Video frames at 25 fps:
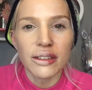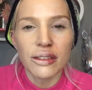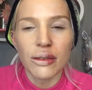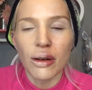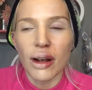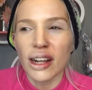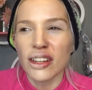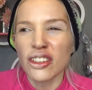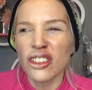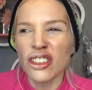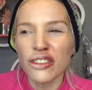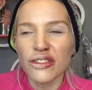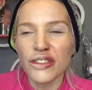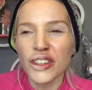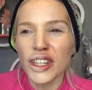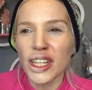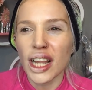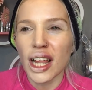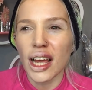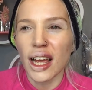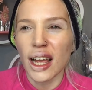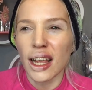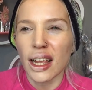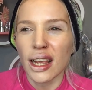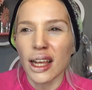So I just feel
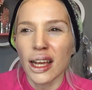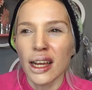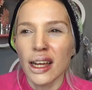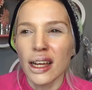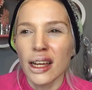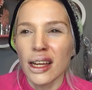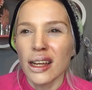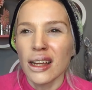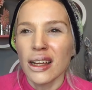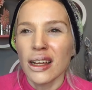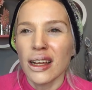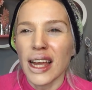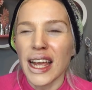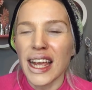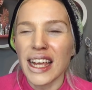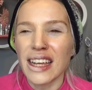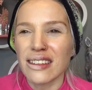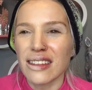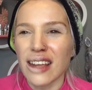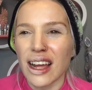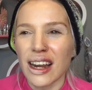like it's